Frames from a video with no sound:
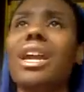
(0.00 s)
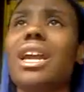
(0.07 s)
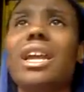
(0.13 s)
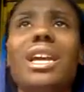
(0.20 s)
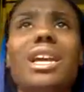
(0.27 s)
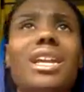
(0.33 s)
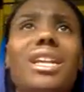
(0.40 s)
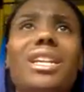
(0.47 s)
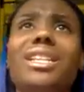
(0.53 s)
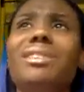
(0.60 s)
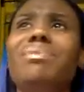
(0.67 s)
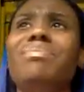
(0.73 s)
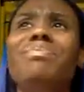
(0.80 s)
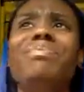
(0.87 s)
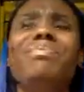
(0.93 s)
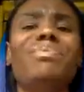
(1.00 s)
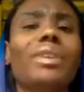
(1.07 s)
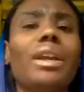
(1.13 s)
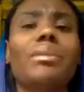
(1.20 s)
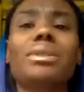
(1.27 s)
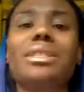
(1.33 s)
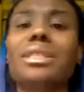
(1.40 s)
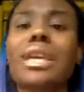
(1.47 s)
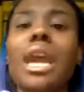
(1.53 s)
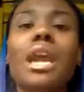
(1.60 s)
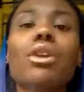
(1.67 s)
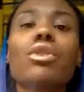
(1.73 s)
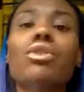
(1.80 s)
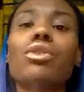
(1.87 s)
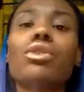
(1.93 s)
and it was
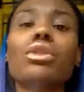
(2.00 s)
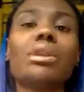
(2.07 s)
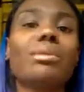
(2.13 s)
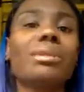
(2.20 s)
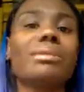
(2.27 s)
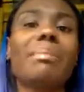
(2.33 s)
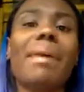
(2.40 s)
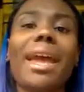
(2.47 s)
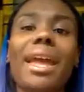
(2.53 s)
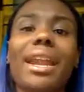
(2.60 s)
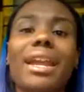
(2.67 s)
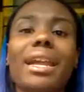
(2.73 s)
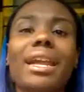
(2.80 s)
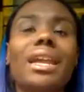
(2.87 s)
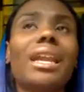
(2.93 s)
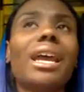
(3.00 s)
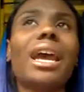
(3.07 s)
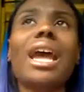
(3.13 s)
tangled, it was matted.